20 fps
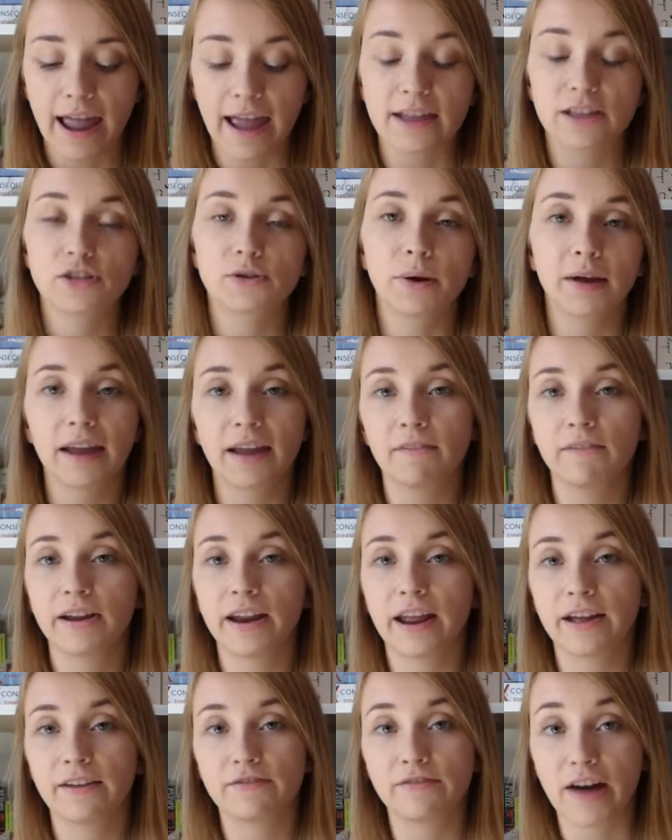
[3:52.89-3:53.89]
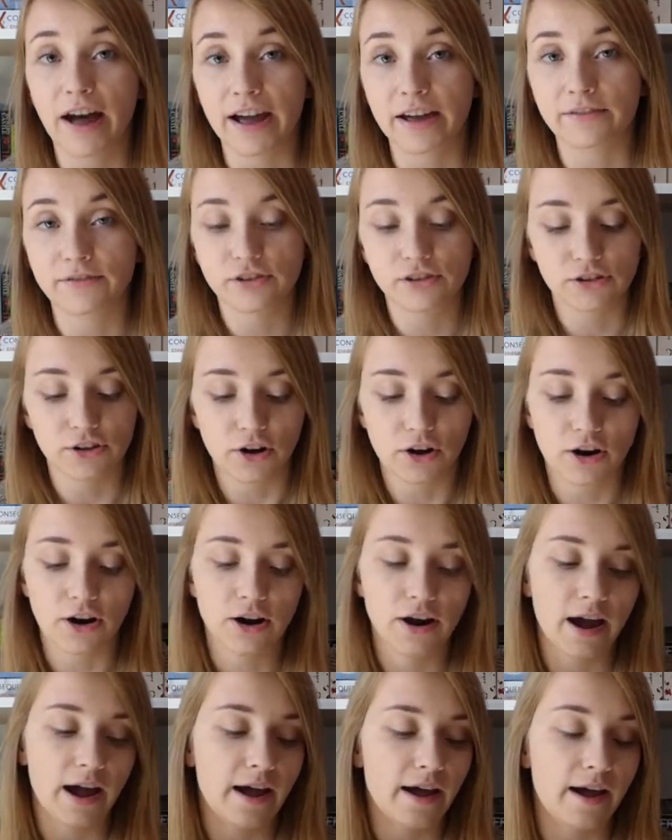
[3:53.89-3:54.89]
And so I gave it a 5
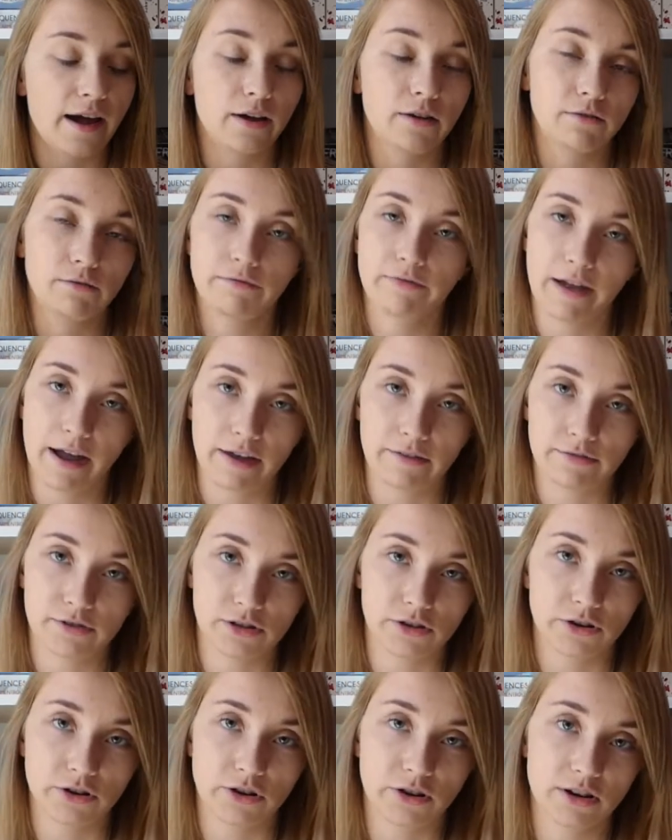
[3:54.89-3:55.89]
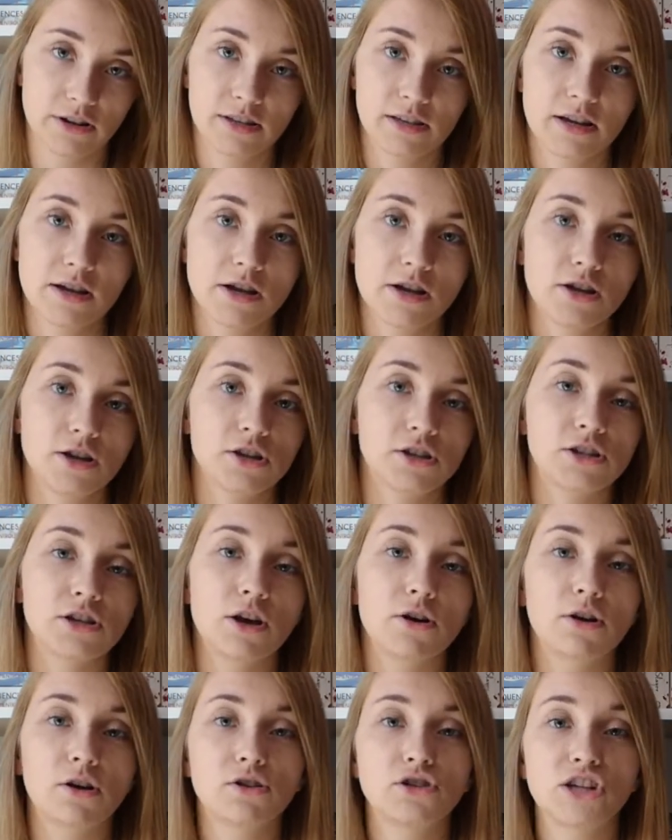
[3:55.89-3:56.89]
star out of 5 stars.
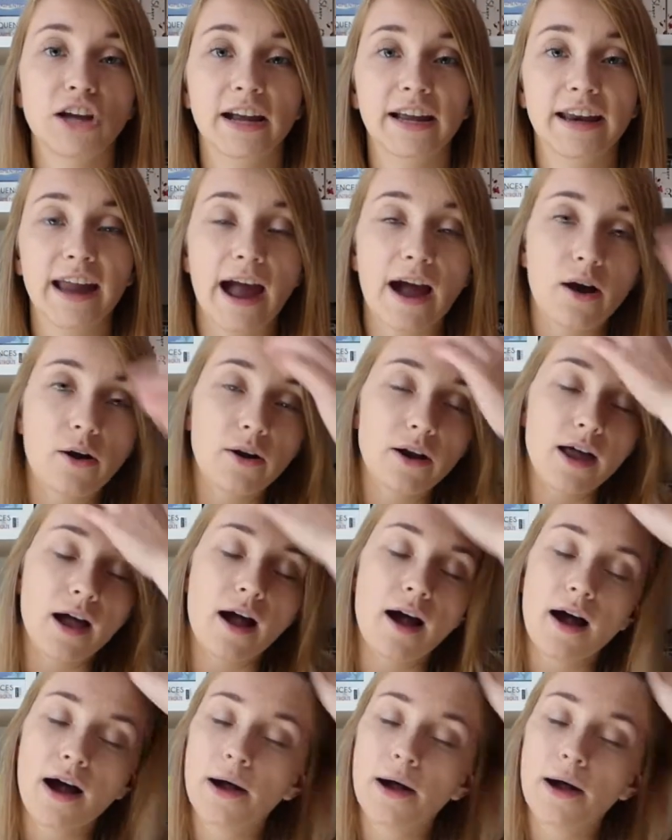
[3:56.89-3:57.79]
So go check it out.